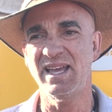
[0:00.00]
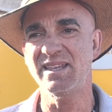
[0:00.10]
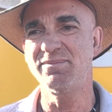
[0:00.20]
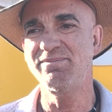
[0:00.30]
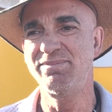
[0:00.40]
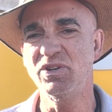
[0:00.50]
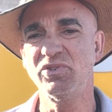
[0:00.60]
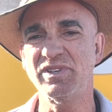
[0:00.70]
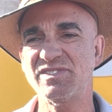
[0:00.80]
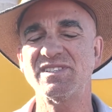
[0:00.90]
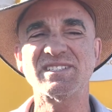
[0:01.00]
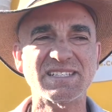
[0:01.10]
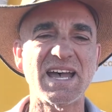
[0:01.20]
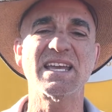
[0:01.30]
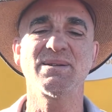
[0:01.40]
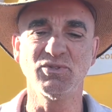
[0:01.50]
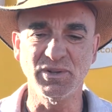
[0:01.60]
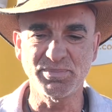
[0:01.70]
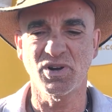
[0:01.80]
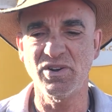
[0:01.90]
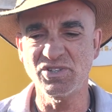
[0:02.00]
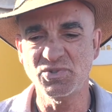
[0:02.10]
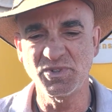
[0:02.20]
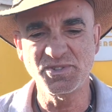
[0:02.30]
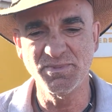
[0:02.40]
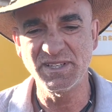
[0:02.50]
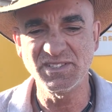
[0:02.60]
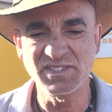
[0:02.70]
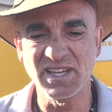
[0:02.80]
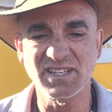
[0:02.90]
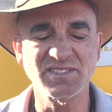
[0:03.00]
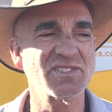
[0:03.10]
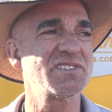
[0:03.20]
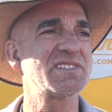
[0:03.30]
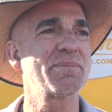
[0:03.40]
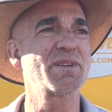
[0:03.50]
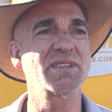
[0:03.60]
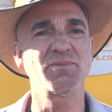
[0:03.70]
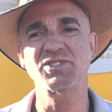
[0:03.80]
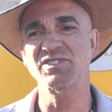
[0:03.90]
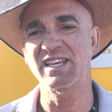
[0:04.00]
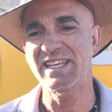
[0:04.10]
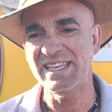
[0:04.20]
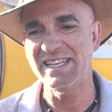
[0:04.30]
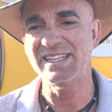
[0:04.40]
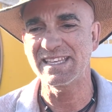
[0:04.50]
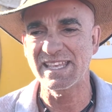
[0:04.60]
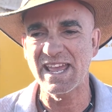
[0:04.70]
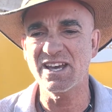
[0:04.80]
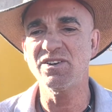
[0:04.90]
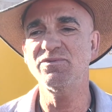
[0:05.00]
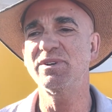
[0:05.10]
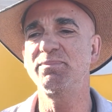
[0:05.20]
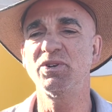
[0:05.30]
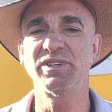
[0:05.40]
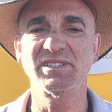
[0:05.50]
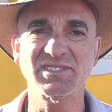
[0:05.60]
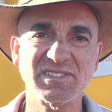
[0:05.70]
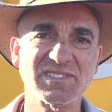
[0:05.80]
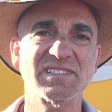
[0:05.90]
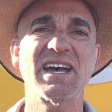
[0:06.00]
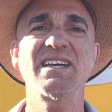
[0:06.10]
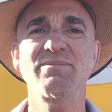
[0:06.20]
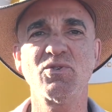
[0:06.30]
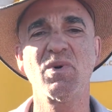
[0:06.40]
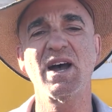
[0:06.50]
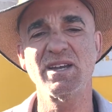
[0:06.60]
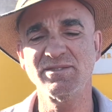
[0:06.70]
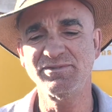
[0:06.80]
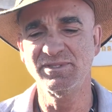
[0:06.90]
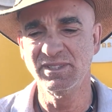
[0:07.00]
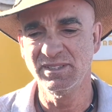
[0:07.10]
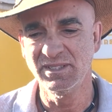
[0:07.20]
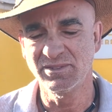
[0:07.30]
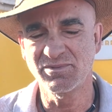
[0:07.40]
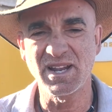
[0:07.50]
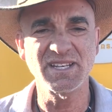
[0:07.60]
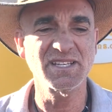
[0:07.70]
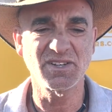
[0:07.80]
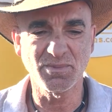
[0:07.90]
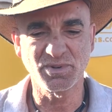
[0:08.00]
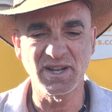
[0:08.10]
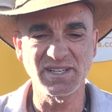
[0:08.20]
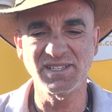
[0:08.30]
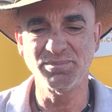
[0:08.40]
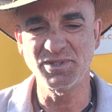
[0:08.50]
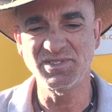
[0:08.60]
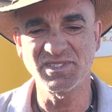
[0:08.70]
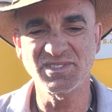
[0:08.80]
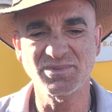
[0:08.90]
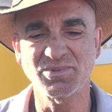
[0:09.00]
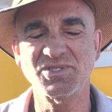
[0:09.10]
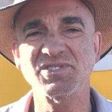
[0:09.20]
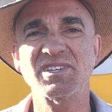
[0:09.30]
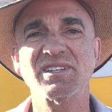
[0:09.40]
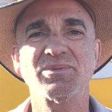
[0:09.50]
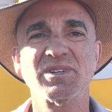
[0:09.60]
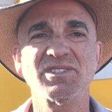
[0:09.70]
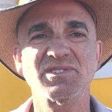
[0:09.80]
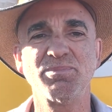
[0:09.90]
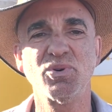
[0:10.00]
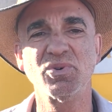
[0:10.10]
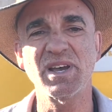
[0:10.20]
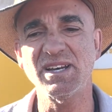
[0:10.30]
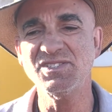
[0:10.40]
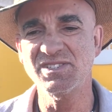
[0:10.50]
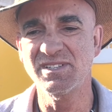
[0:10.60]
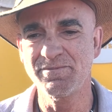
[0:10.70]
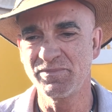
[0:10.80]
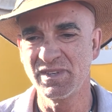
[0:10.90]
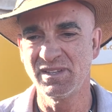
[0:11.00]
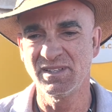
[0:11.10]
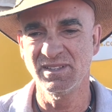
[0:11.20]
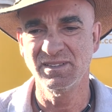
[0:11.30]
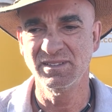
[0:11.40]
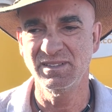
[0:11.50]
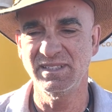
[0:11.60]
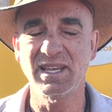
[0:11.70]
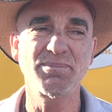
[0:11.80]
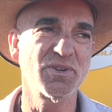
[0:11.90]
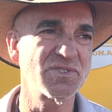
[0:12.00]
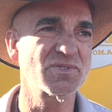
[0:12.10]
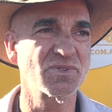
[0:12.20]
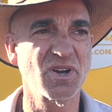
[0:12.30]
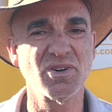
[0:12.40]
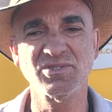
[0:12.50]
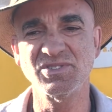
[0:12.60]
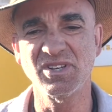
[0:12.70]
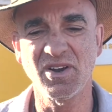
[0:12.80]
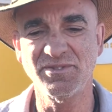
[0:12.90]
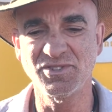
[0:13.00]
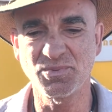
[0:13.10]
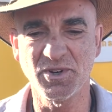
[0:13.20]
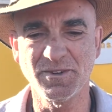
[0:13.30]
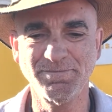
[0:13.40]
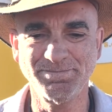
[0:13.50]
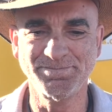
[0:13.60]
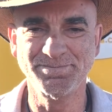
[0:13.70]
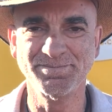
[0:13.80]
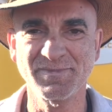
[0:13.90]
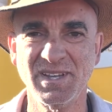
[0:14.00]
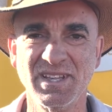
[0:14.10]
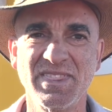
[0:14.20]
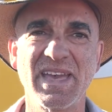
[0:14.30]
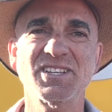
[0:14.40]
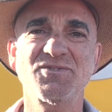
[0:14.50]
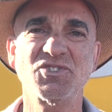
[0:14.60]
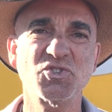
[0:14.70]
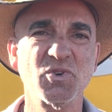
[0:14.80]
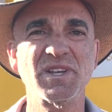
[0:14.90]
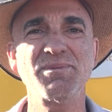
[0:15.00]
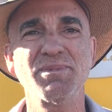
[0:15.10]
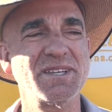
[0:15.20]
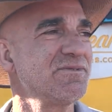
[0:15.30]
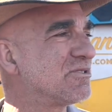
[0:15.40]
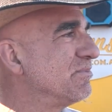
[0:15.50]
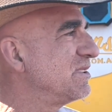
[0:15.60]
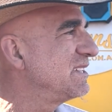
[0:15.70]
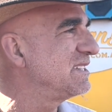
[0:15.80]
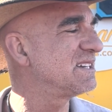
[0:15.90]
build a sustainable approach, which means that it's not something that we're just going to get in and get out of. We're building a sustainable way of running and operating a business, which is going to really support us in our personal goals and life as well. Thanks for joining me from the